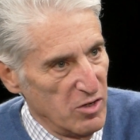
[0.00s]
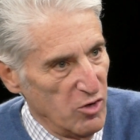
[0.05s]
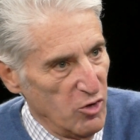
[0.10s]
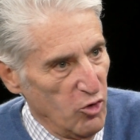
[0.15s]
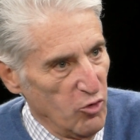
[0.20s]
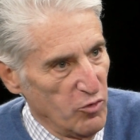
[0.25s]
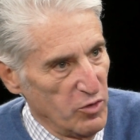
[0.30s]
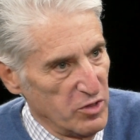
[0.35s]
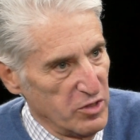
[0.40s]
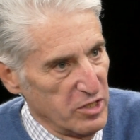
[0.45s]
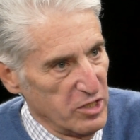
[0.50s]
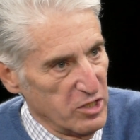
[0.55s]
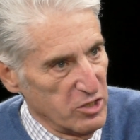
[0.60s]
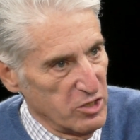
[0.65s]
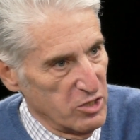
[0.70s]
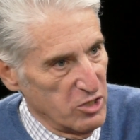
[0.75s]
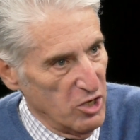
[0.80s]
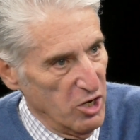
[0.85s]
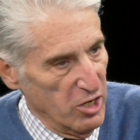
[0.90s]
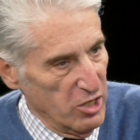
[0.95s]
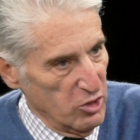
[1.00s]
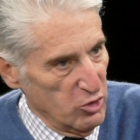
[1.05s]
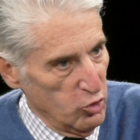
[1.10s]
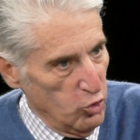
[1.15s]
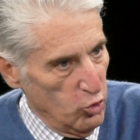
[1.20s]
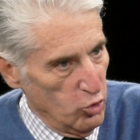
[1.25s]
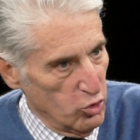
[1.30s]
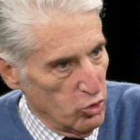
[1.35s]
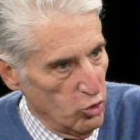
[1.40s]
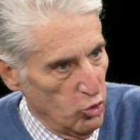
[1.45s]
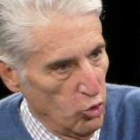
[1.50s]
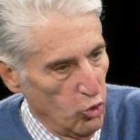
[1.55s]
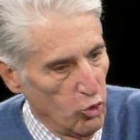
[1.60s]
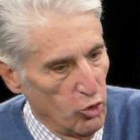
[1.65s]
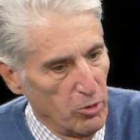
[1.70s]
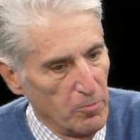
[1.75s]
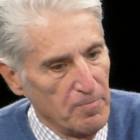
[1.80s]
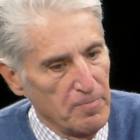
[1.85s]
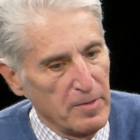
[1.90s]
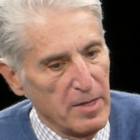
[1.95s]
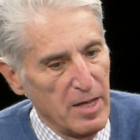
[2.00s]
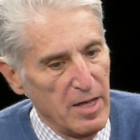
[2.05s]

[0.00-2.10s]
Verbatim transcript: over the entire long haul.